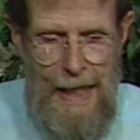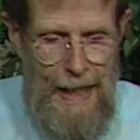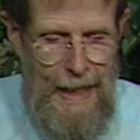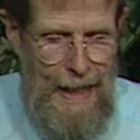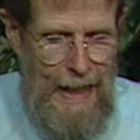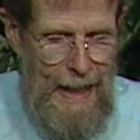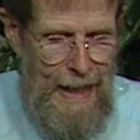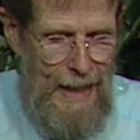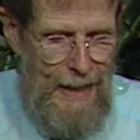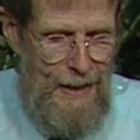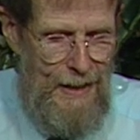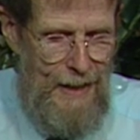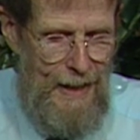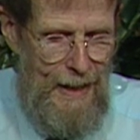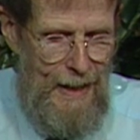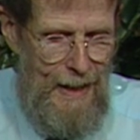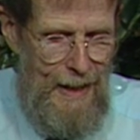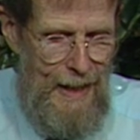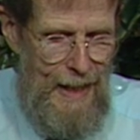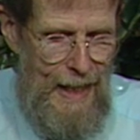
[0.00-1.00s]
And
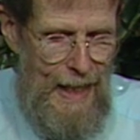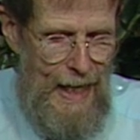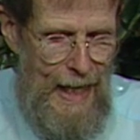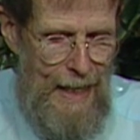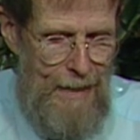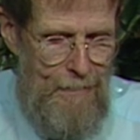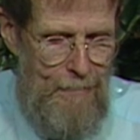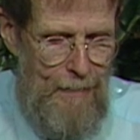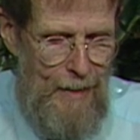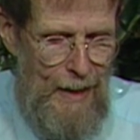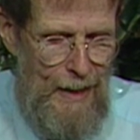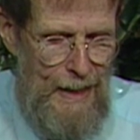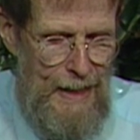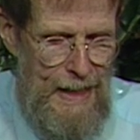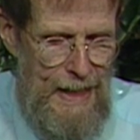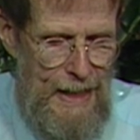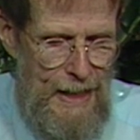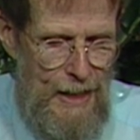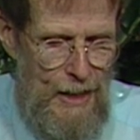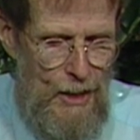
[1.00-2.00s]
a
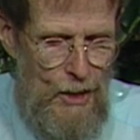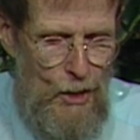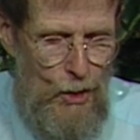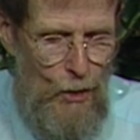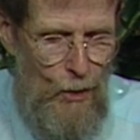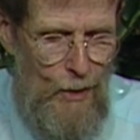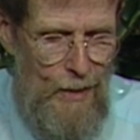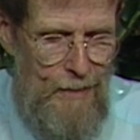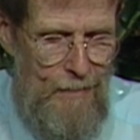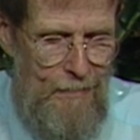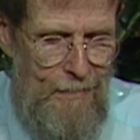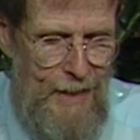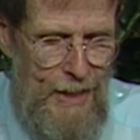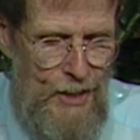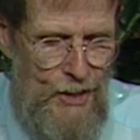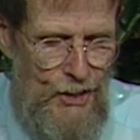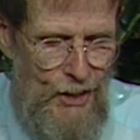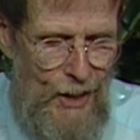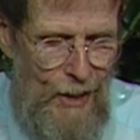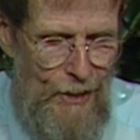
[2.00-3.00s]
really good
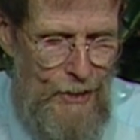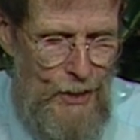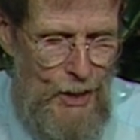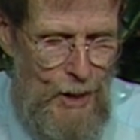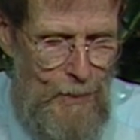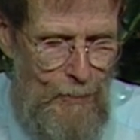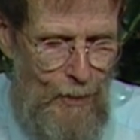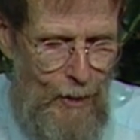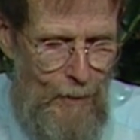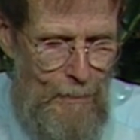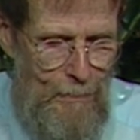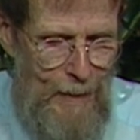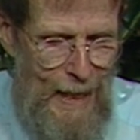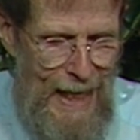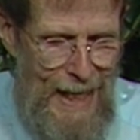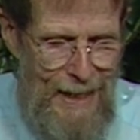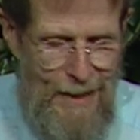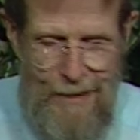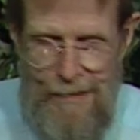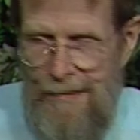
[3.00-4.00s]
rechargeable
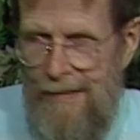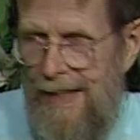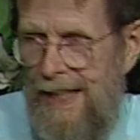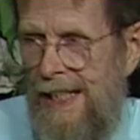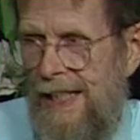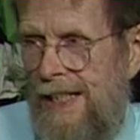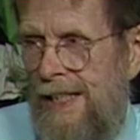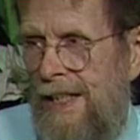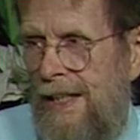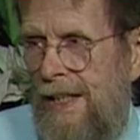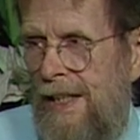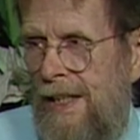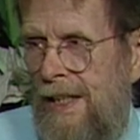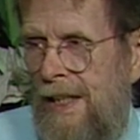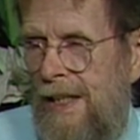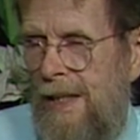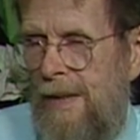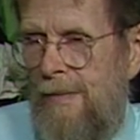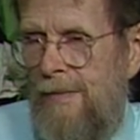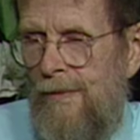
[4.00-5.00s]
battery,
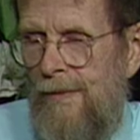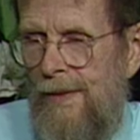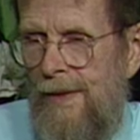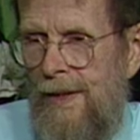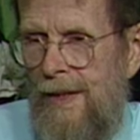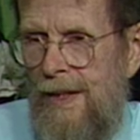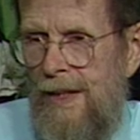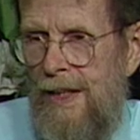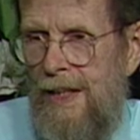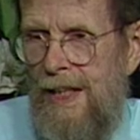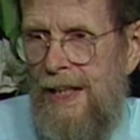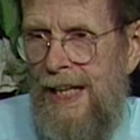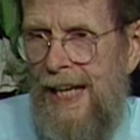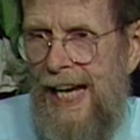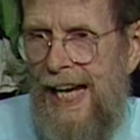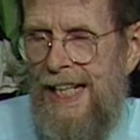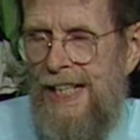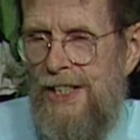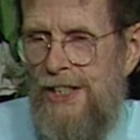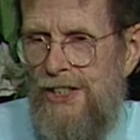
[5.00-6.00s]

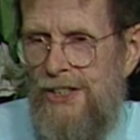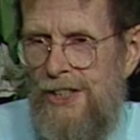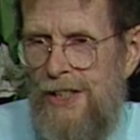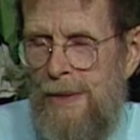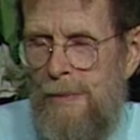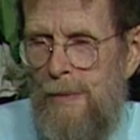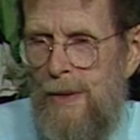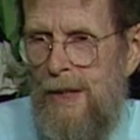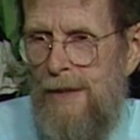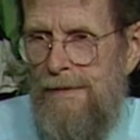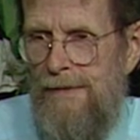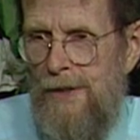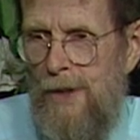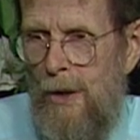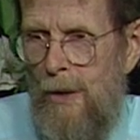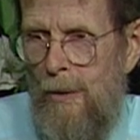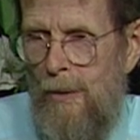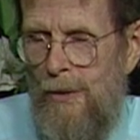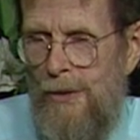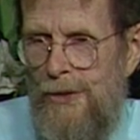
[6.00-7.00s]
Edison would have
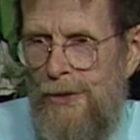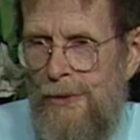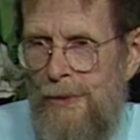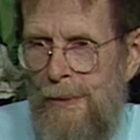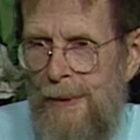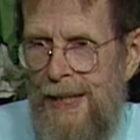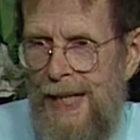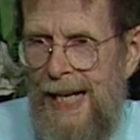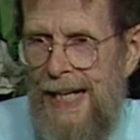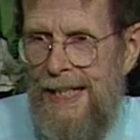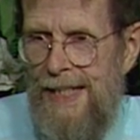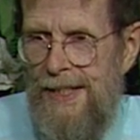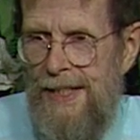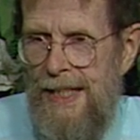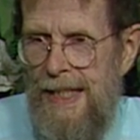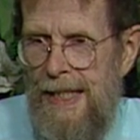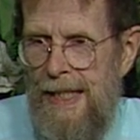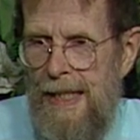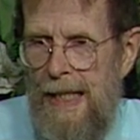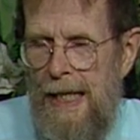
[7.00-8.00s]
told you in
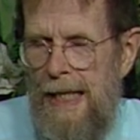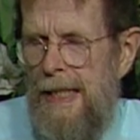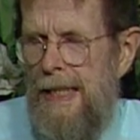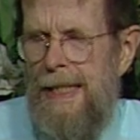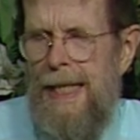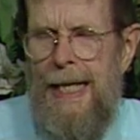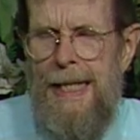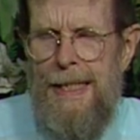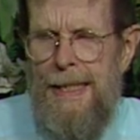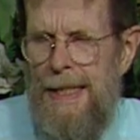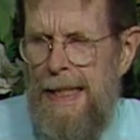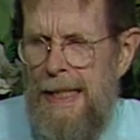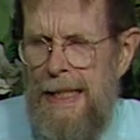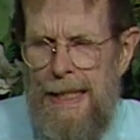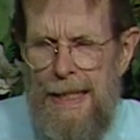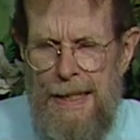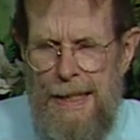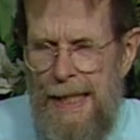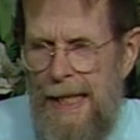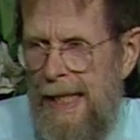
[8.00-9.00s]

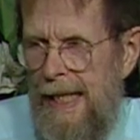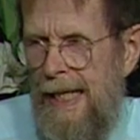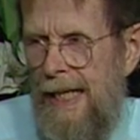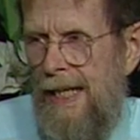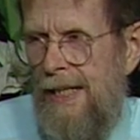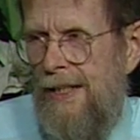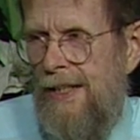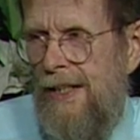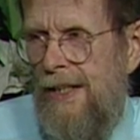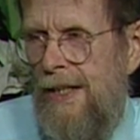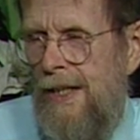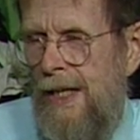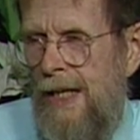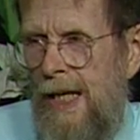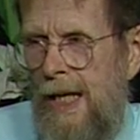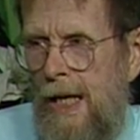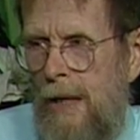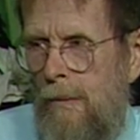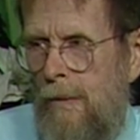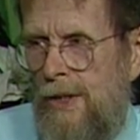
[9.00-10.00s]
1910,
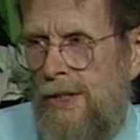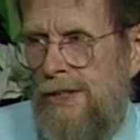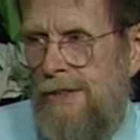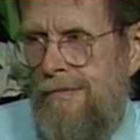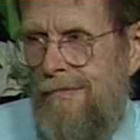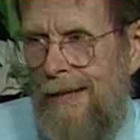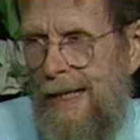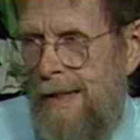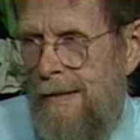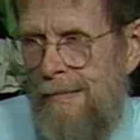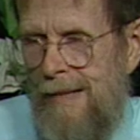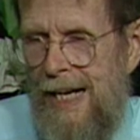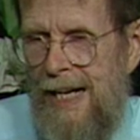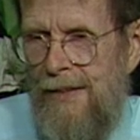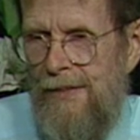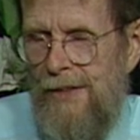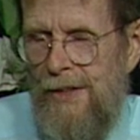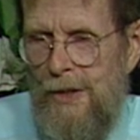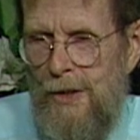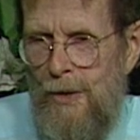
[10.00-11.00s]
was right
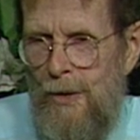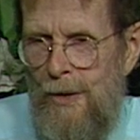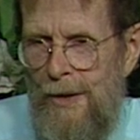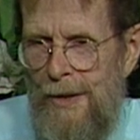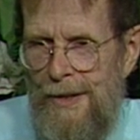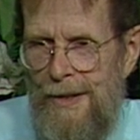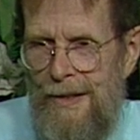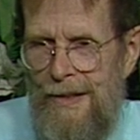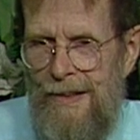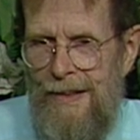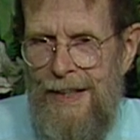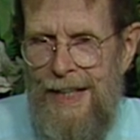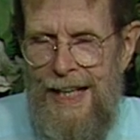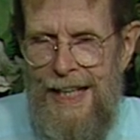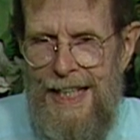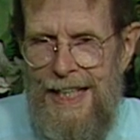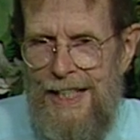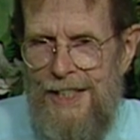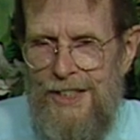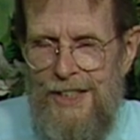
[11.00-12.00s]
around the corner
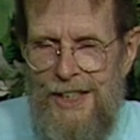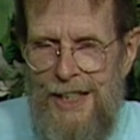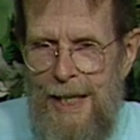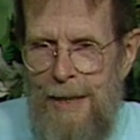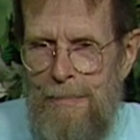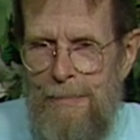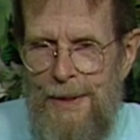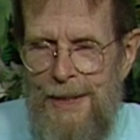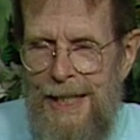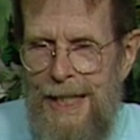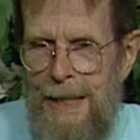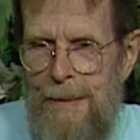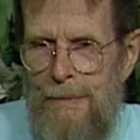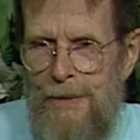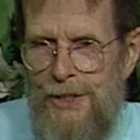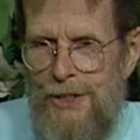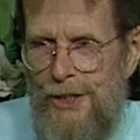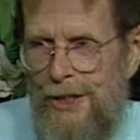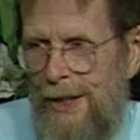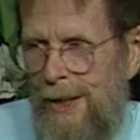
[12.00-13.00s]
and his company
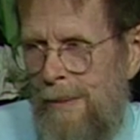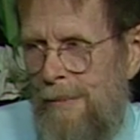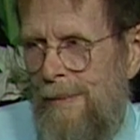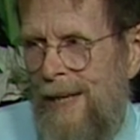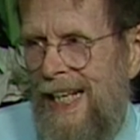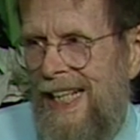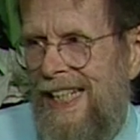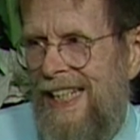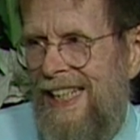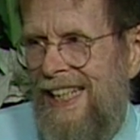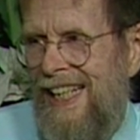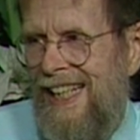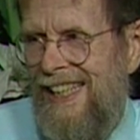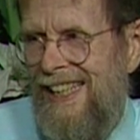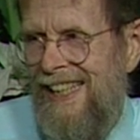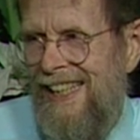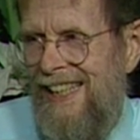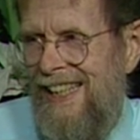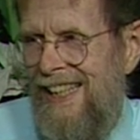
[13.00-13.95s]
was going to make it.